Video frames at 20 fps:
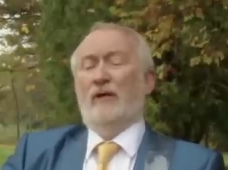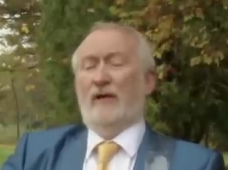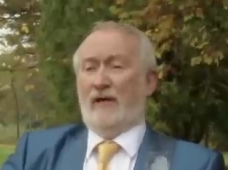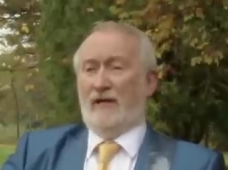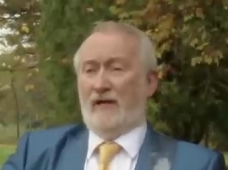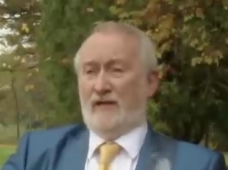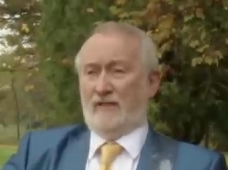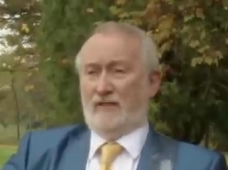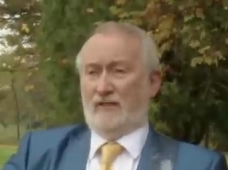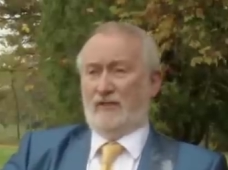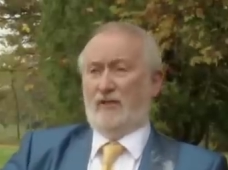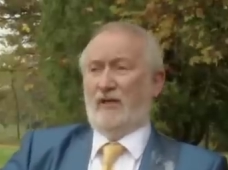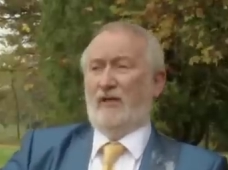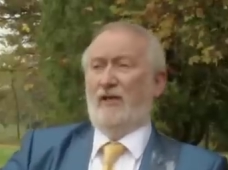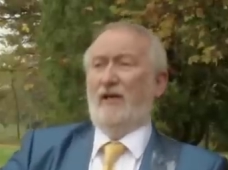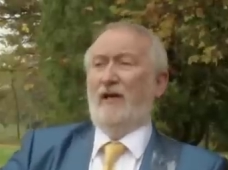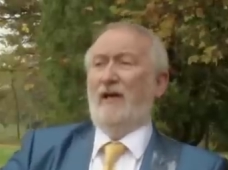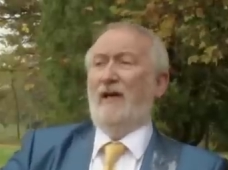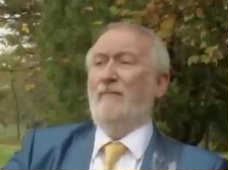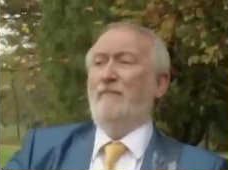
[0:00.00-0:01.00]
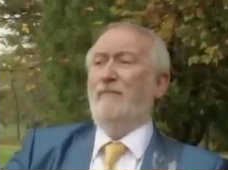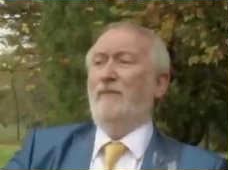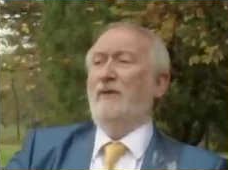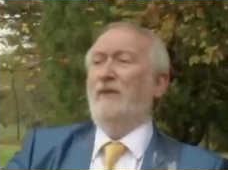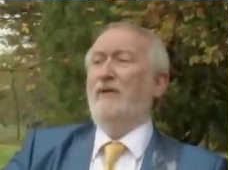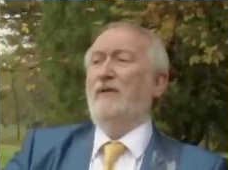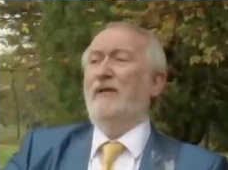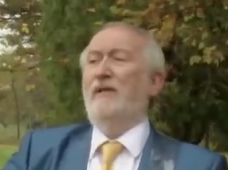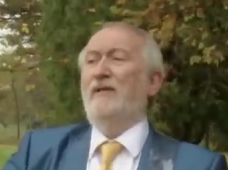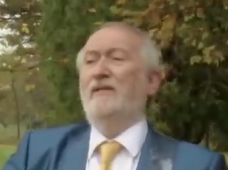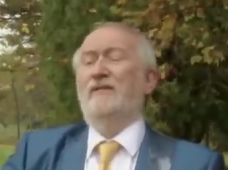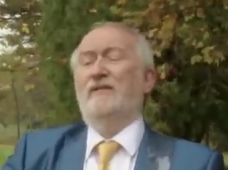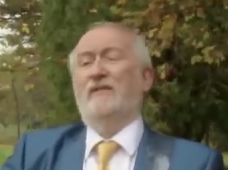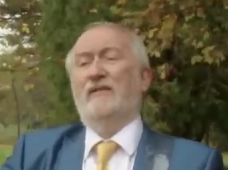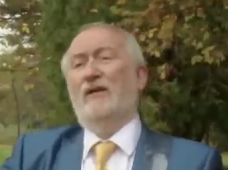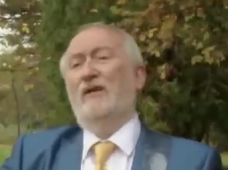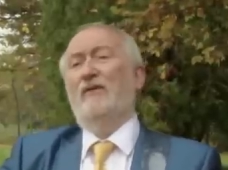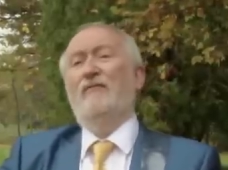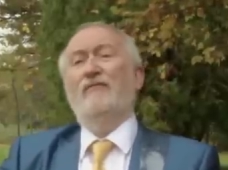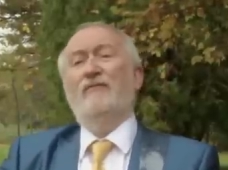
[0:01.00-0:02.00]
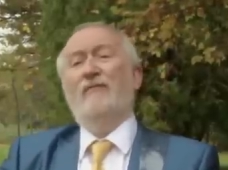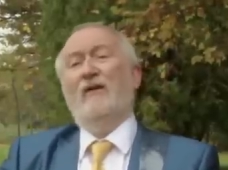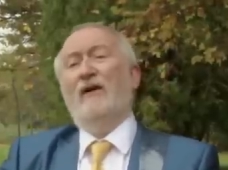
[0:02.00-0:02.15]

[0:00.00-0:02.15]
it's the happiness of